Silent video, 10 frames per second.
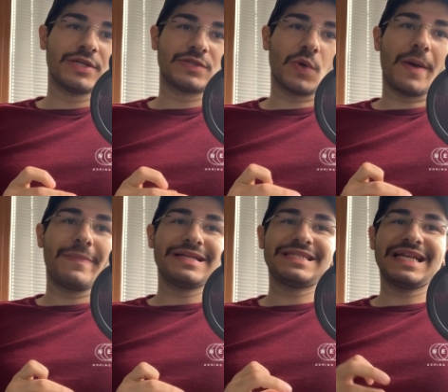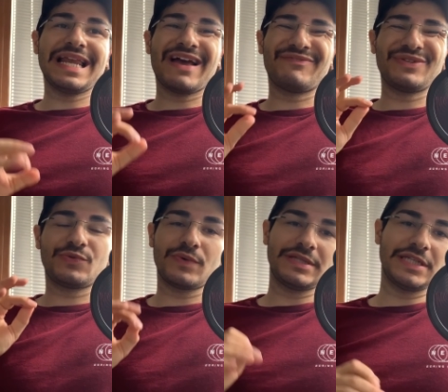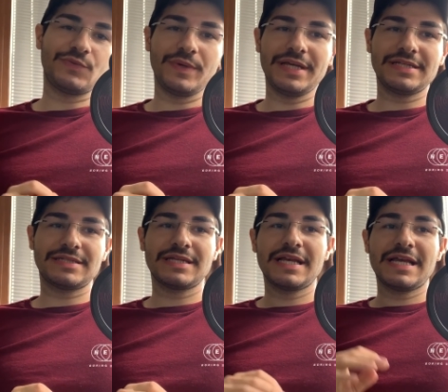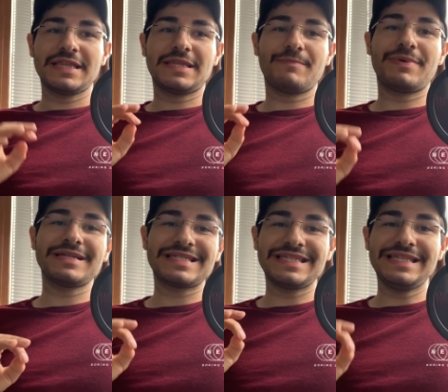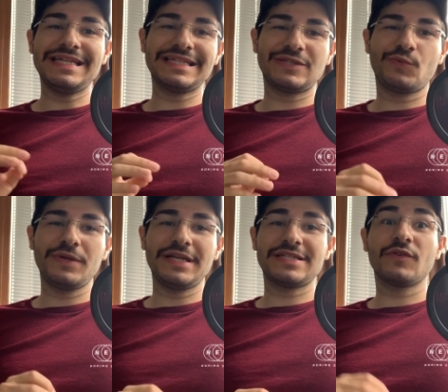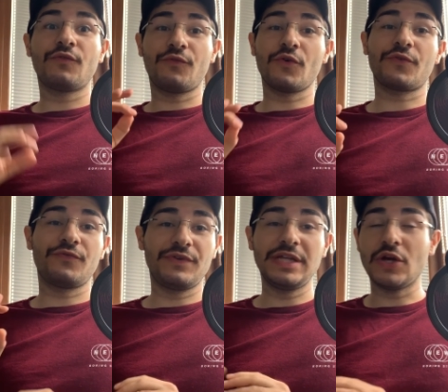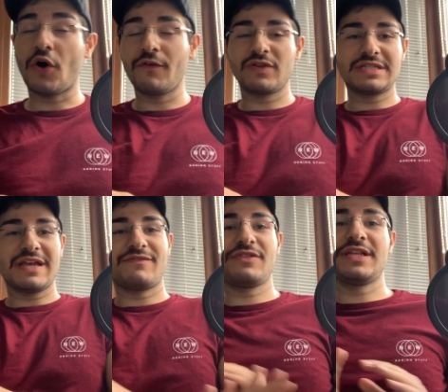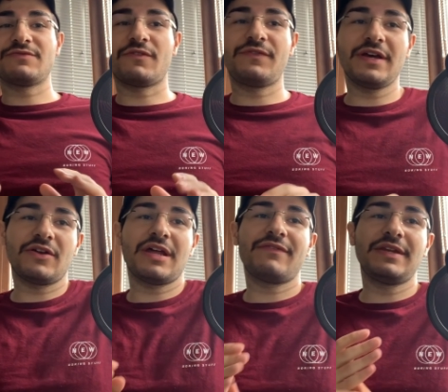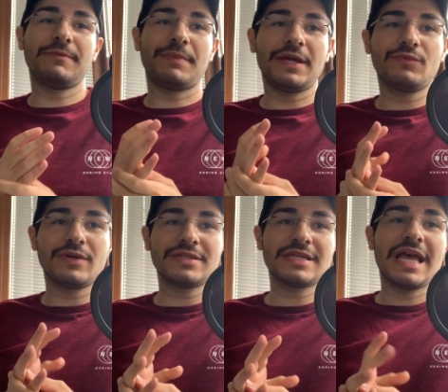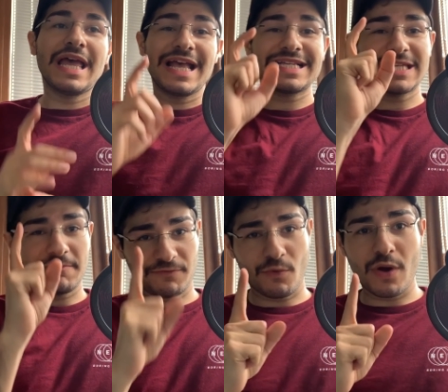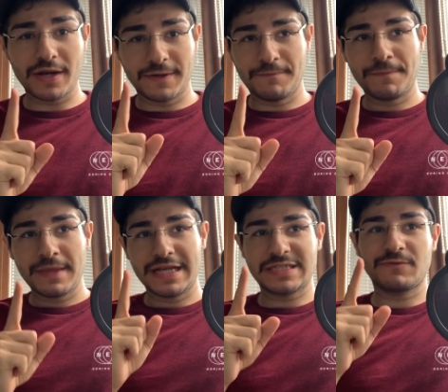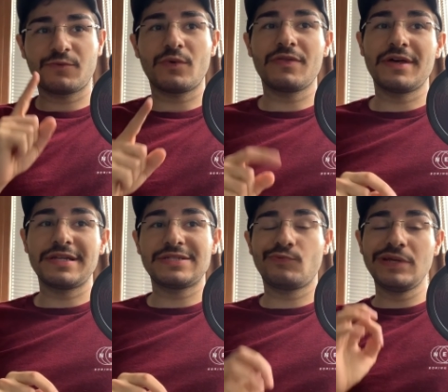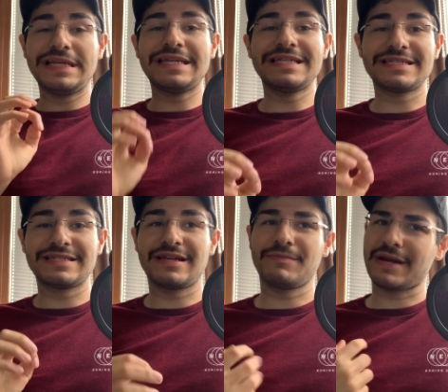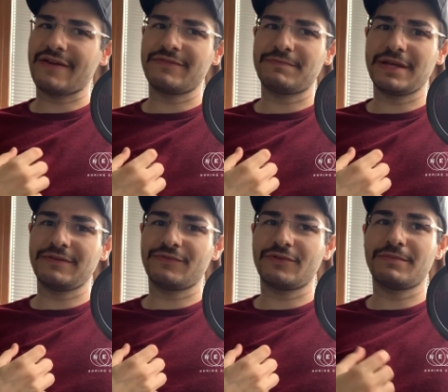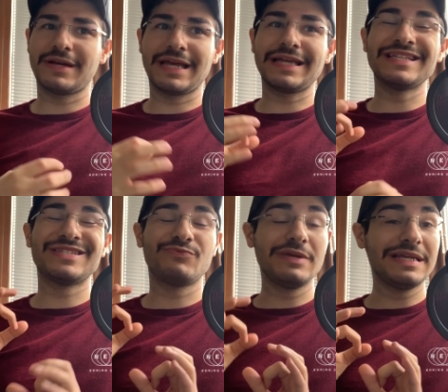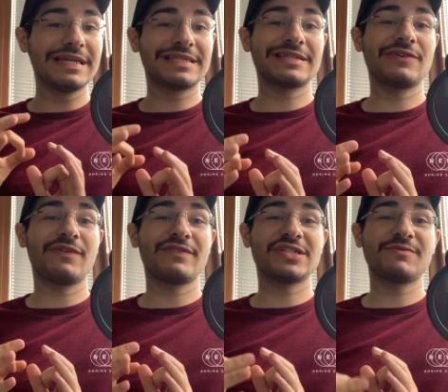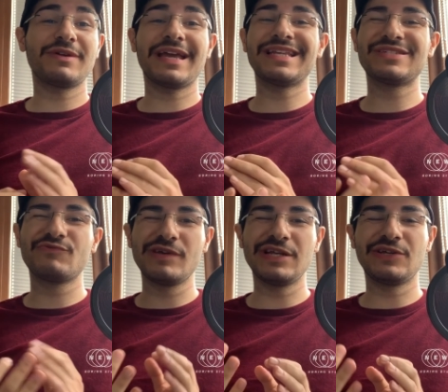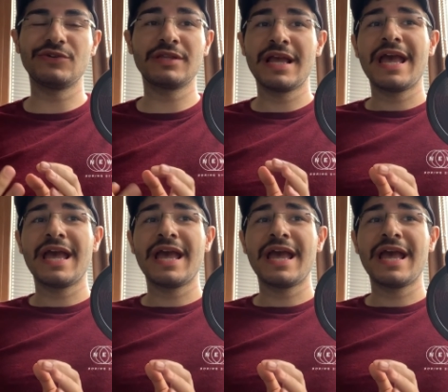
So I basically have twenty tweaks, the best needed tweaks for free. Obviously everything is for free, I don't have any paid ones, except for one. Except for one that is really necessary, but I haven't paid for it, but like it's really necessary if you have a jailbreak and it's really good.